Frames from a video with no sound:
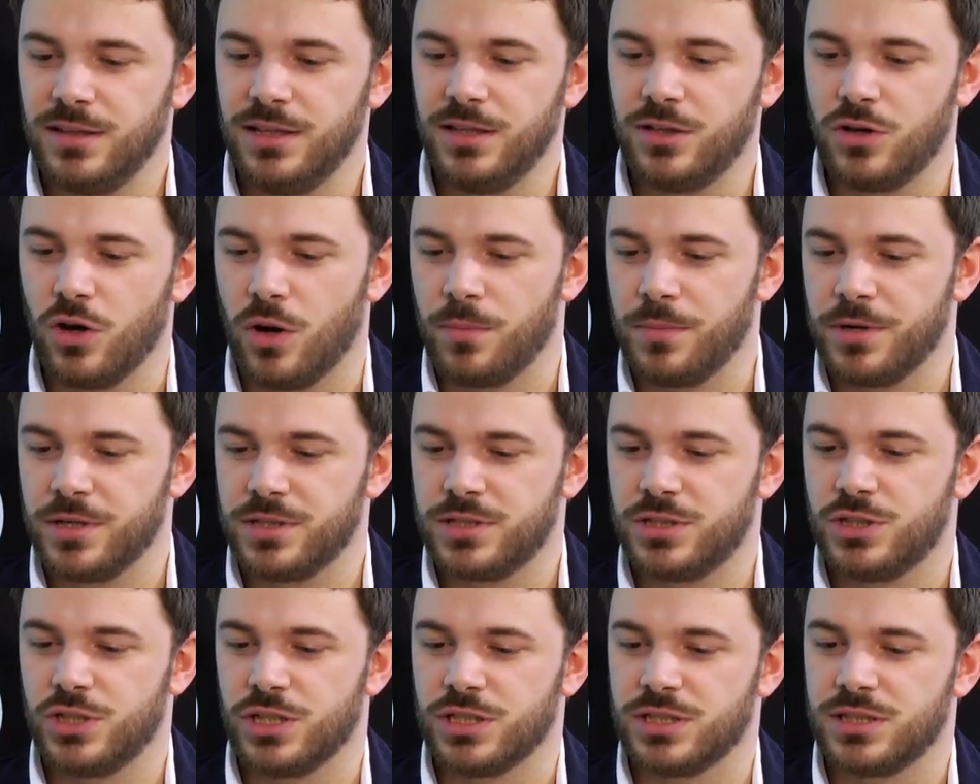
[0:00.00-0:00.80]

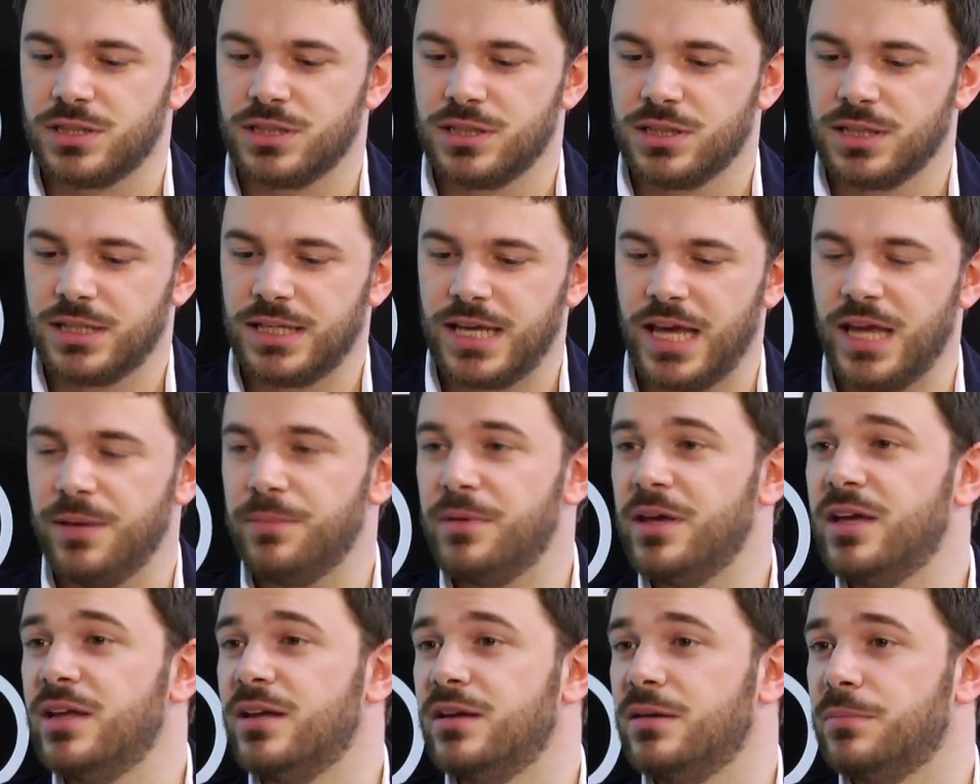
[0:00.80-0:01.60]
e-commerce just came
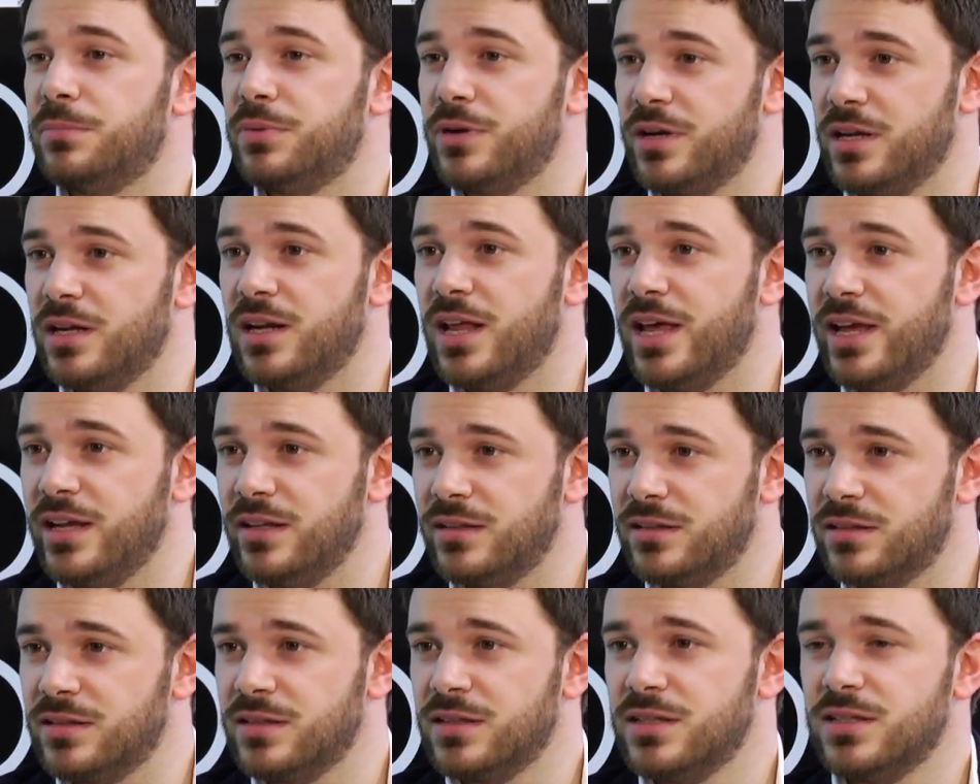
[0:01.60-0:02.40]
in pretty
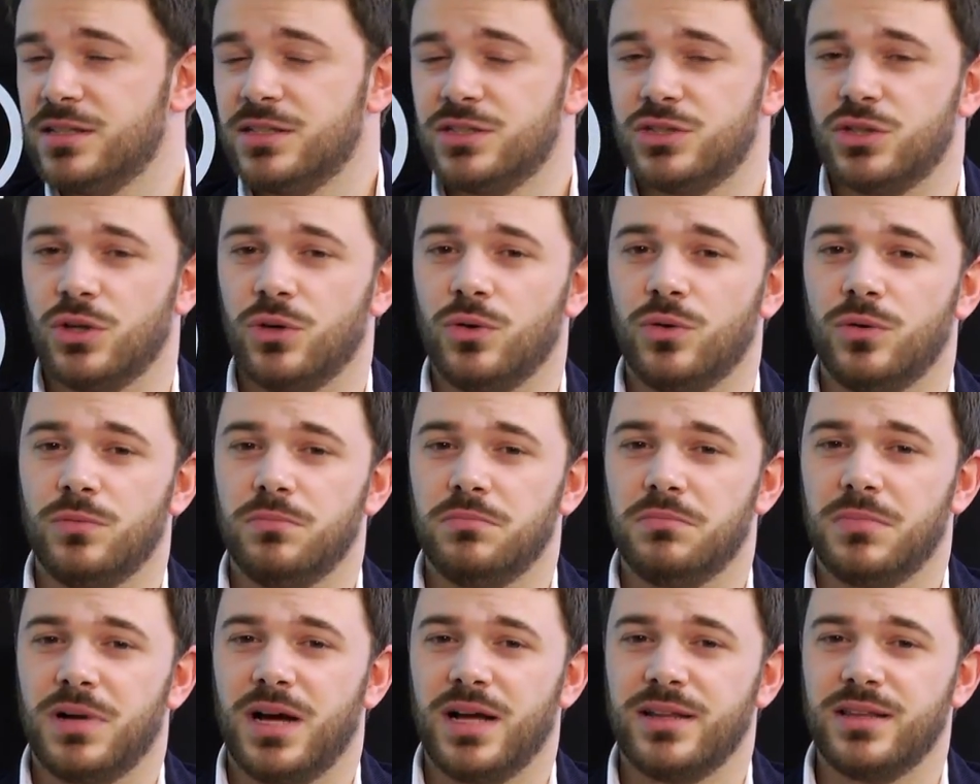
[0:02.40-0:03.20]
late.
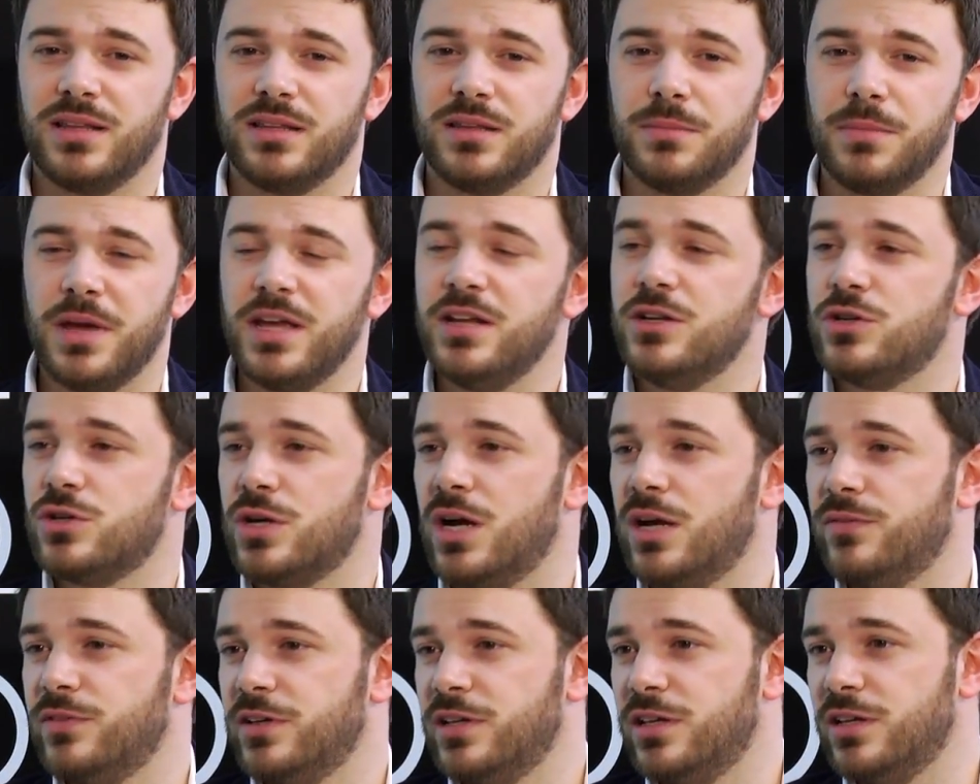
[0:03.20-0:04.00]
So I think the main
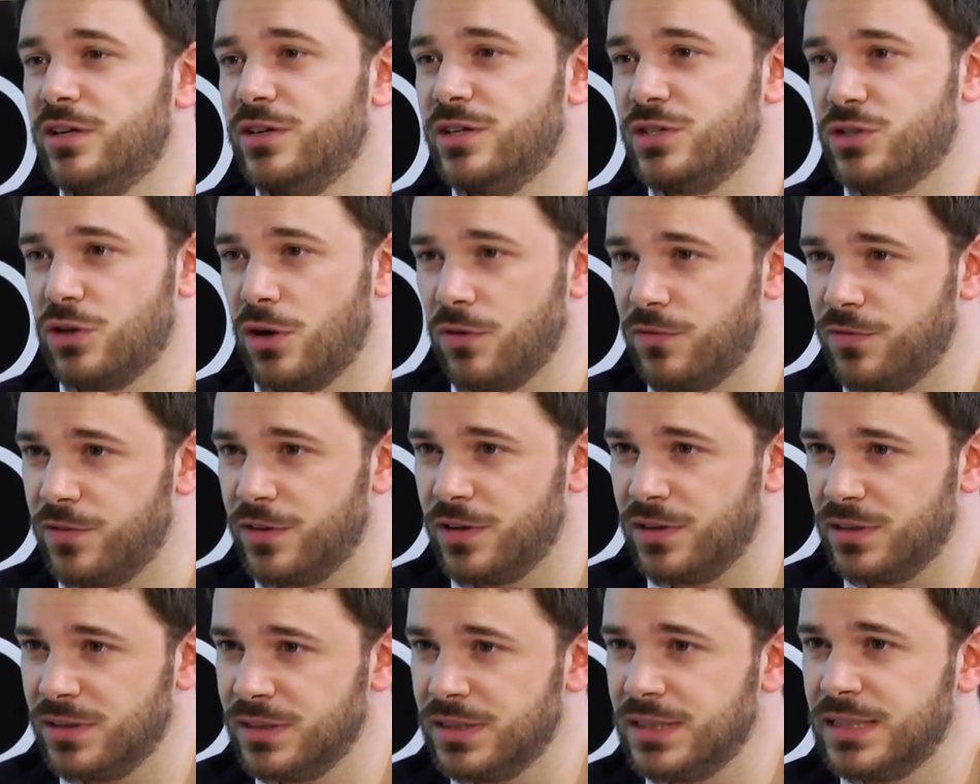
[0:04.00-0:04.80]
driver here is offer.